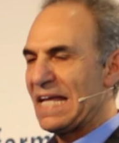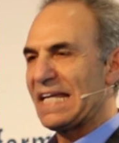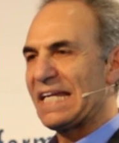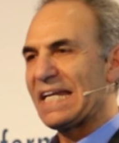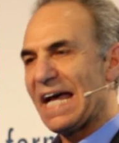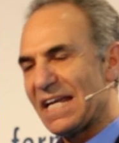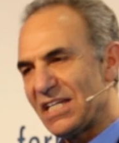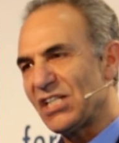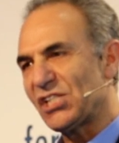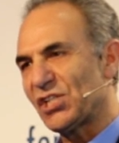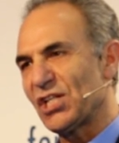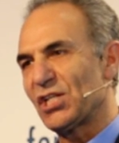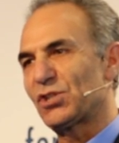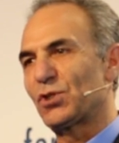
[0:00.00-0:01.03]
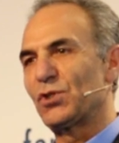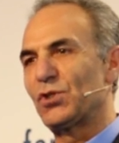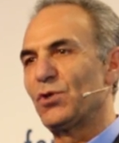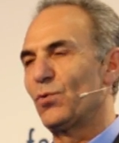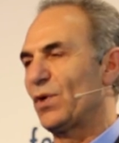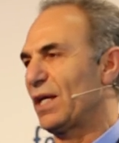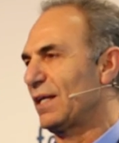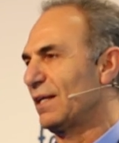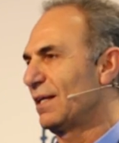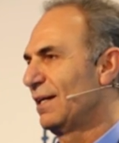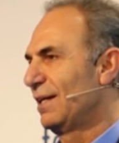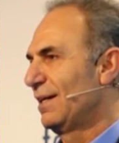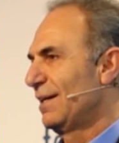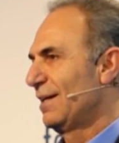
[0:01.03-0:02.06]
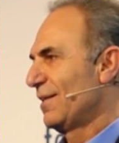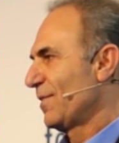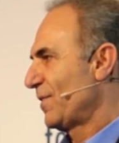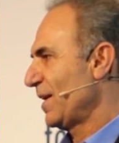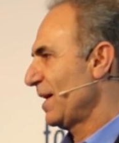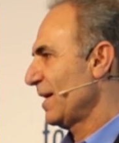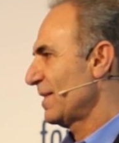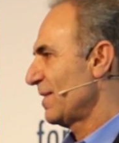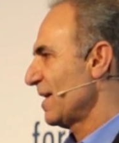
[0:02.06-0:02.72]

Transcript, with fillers: In addition to doing the,